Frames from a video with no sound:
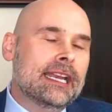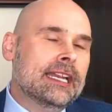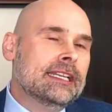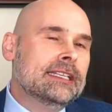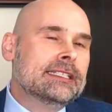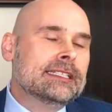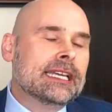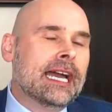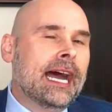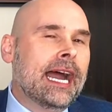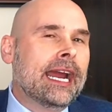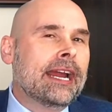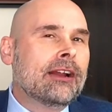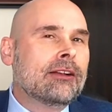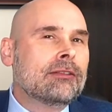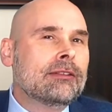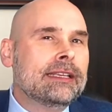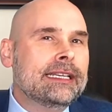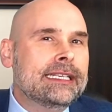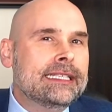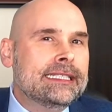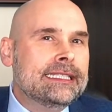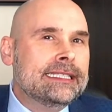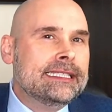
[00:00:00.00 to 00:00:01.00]

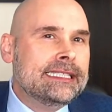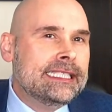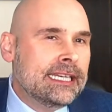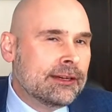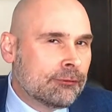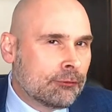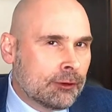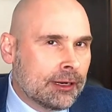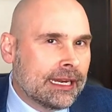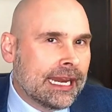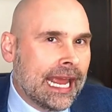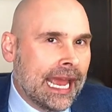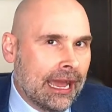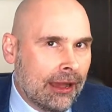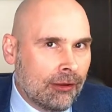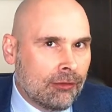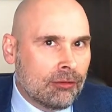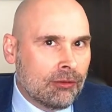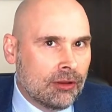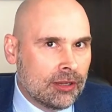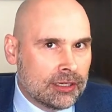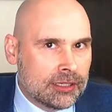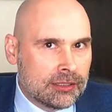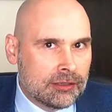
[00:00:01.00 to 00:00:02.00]
entirely different
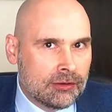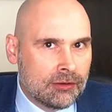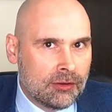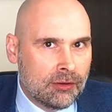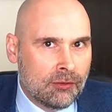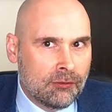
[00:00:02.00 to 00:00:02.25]
outlook